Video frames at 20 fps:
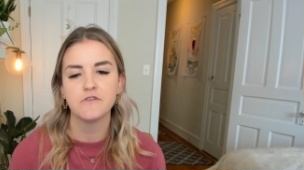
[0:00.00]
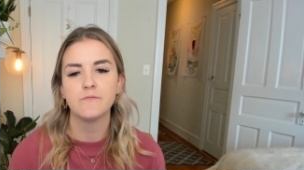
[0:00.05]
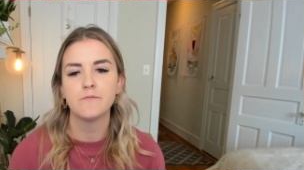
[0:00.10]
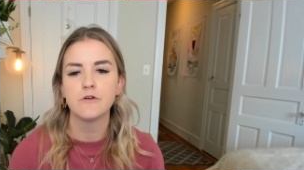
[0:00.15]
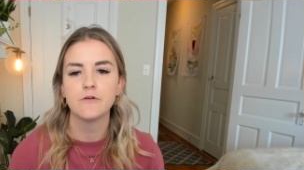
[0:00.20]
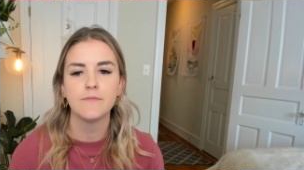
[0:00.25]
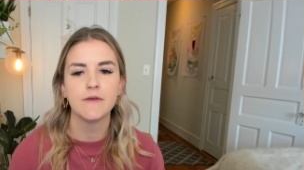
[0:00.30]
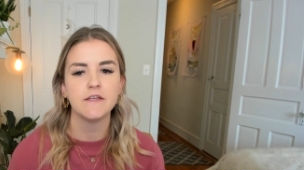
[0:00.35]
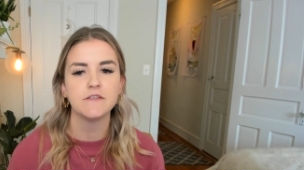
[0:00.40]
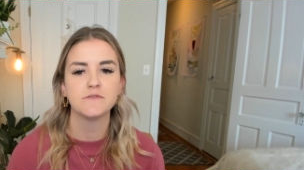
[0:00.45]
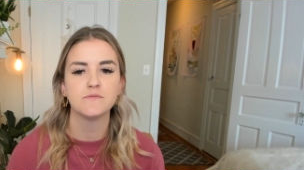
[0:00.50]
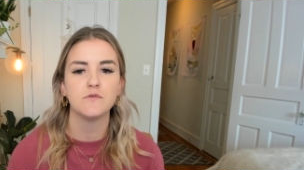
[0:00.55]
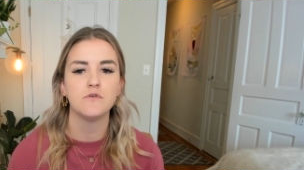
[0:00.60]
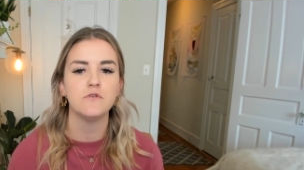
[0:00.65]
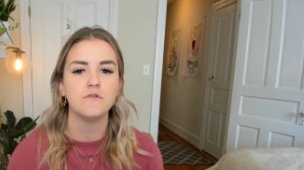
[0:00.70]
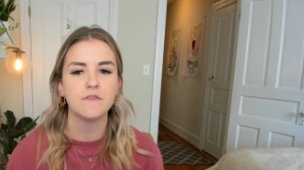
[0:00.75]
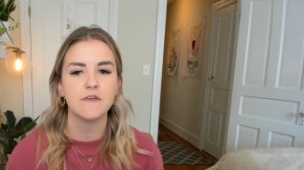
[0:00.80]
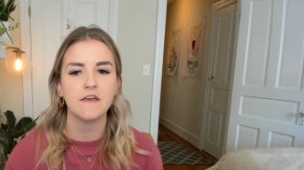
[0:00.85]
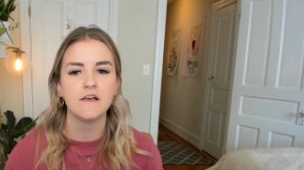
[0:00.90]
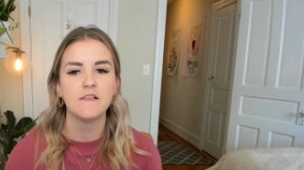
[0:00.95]
mermaids will
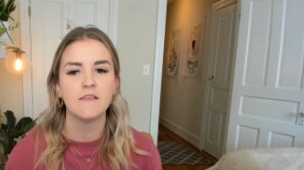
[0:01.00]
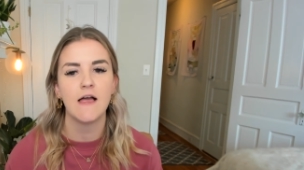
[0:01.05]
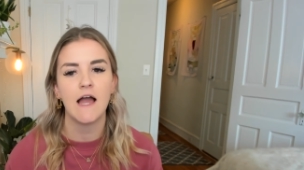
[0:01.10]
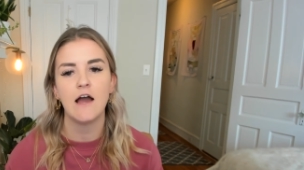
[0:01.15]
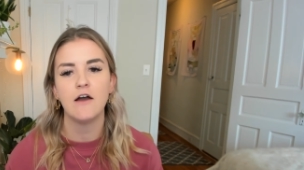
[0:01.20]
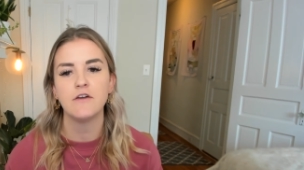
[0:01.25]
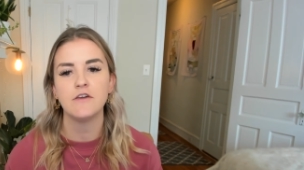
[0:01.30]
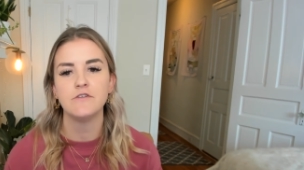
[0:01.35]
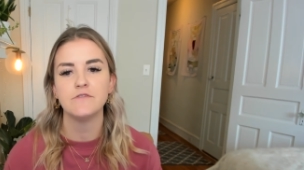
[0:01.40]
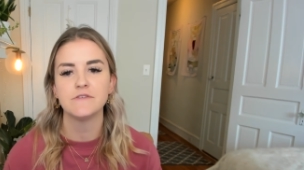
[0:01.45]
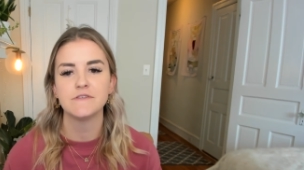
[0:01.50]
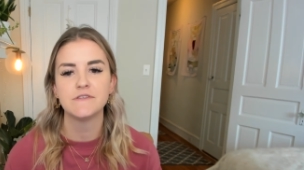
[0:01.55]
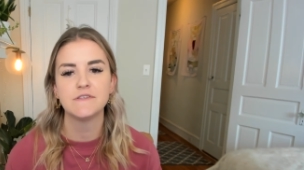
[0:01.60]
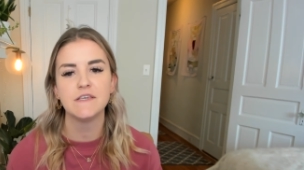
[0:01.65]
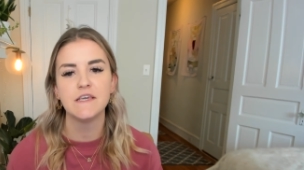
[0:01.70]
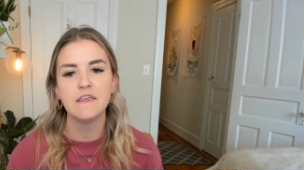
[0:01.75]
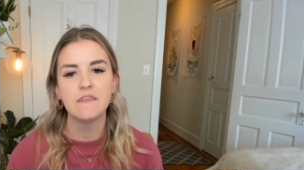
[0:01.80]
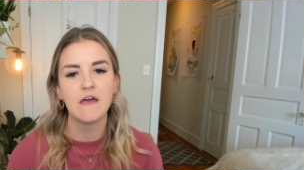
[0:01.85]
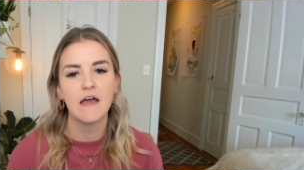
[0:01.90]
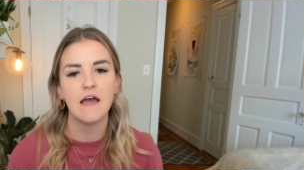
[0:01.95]
only allow you to
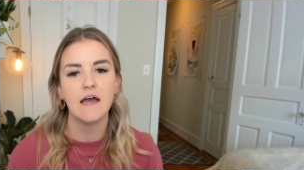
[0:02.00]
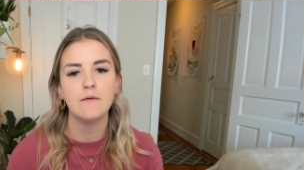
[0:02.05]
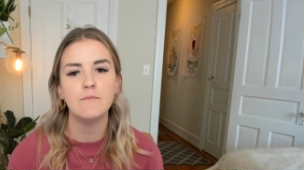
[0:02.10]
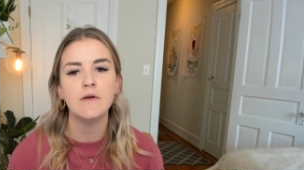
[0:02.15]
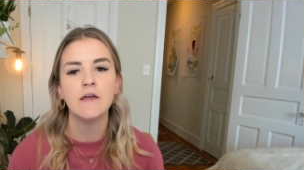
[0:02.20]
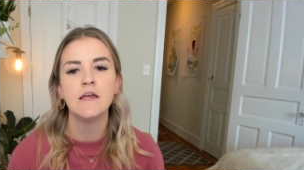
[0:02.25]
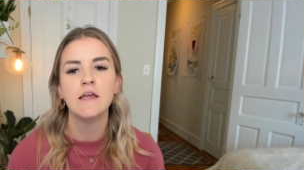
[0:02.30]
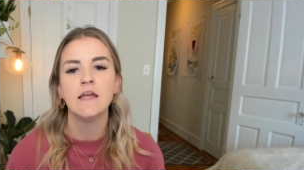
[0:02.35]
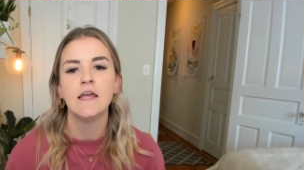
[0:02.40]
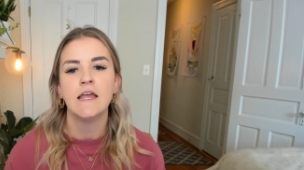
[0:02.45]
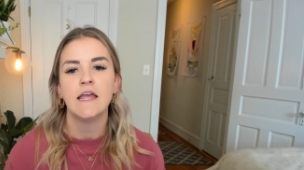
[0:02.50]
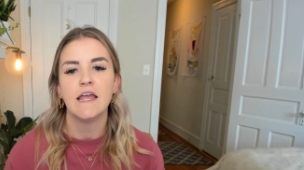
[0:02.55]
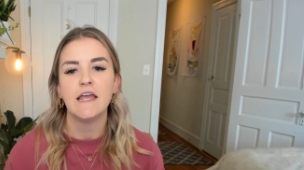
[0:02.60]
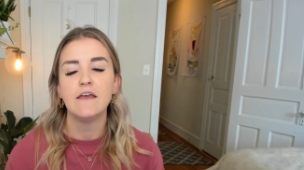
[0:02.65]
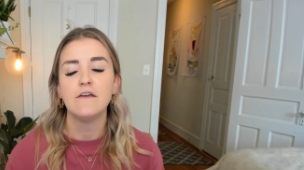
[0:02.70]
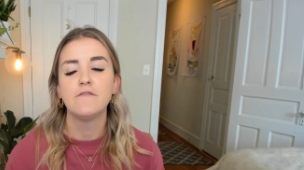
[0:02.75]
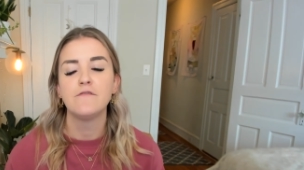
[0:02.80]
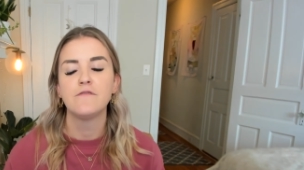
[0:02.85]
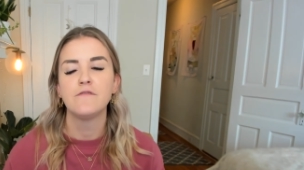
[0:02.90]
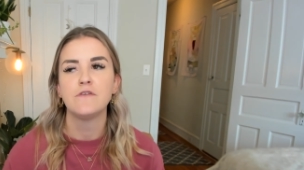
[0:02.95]
see them
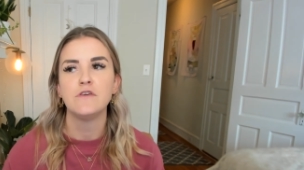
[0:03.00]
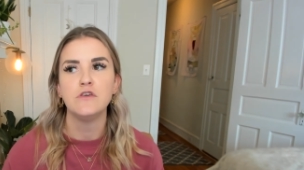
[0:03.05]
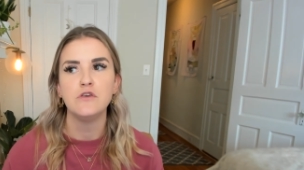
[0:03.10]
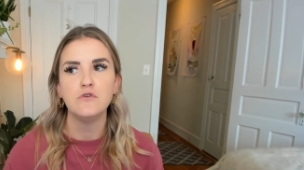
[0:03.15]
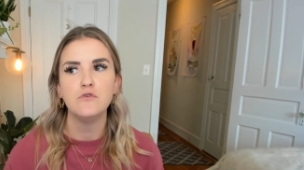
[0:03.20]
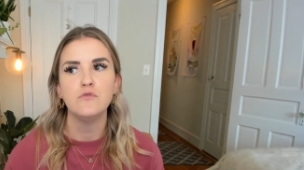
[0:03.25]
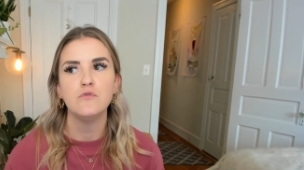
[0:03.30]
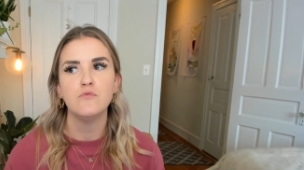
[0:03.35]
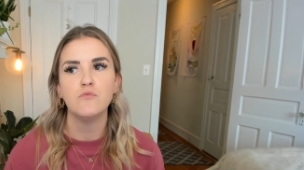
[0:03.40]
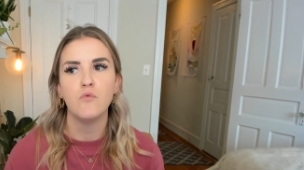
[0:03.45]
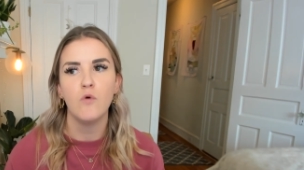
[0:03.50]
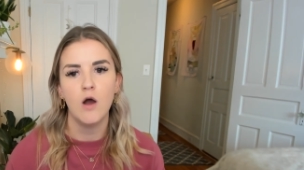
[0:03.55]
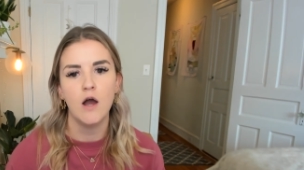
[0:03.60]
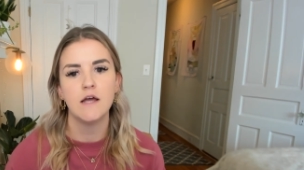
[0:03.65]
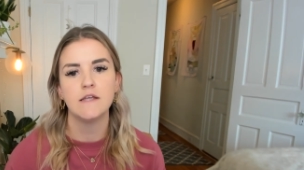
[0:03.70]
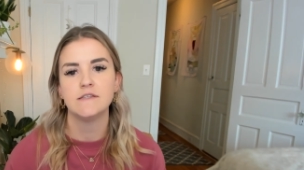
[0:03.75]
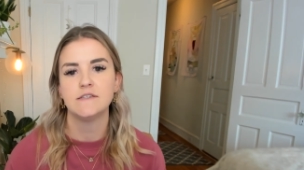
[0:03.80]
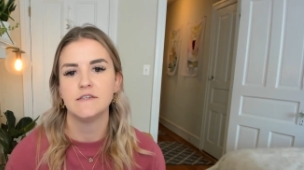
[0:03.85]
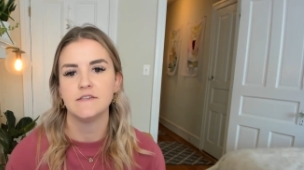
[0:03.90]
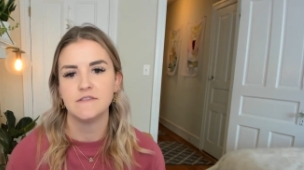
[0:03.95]
if you
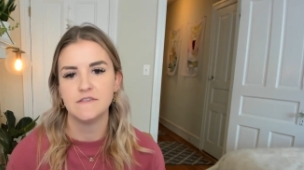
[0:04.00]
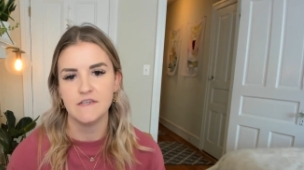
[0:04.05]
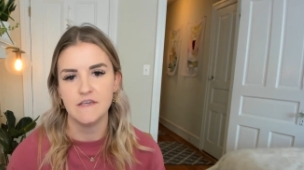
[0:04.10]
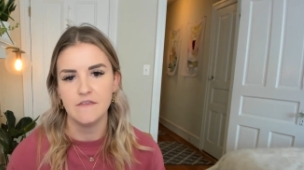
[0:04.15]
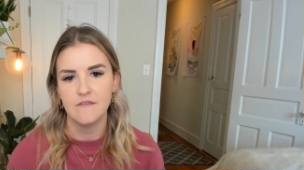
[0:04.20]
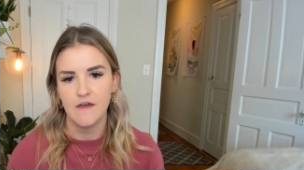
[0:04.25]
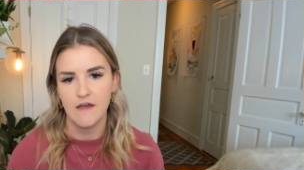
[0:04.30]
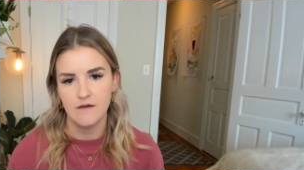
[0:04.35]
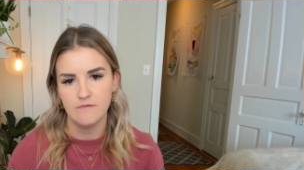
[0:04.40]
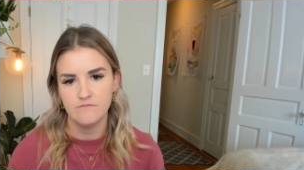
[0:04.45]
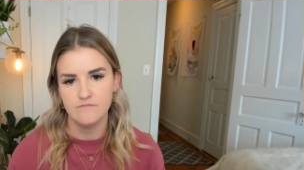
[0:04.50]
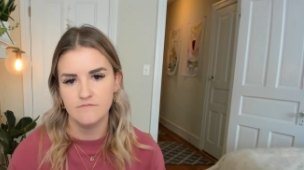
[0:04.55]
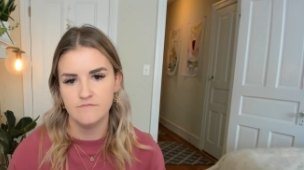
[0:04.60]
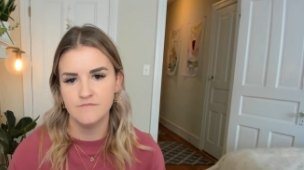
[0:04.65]
want to see them.